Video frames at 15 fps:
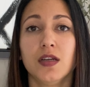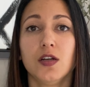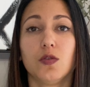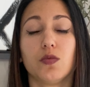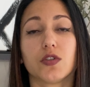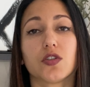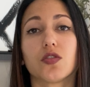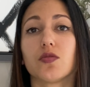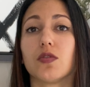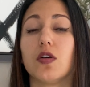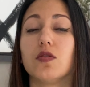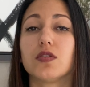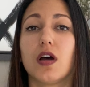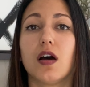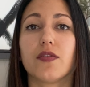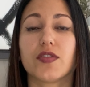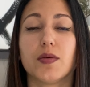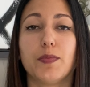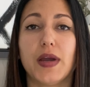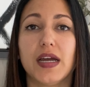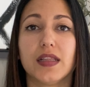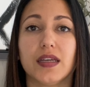which throws off the
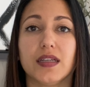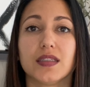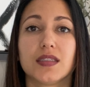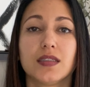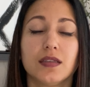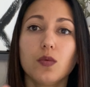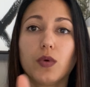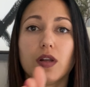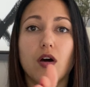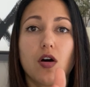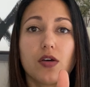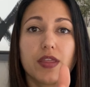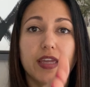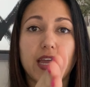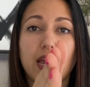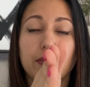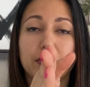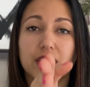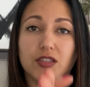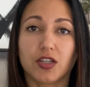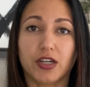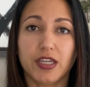balance when all the
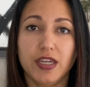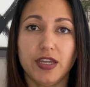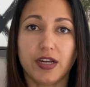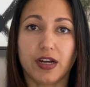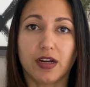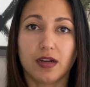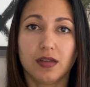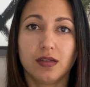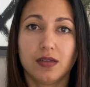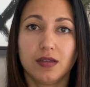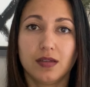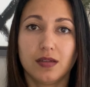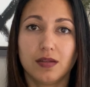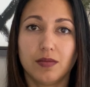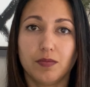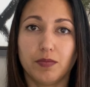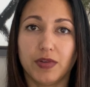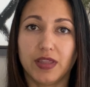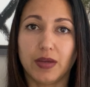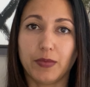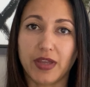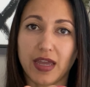cabinets are here, but
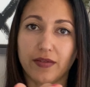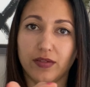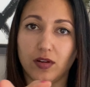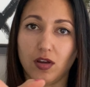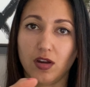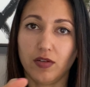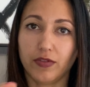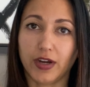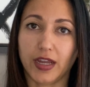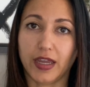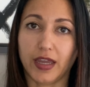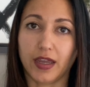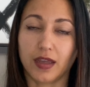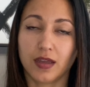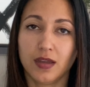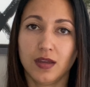then we have an overhang,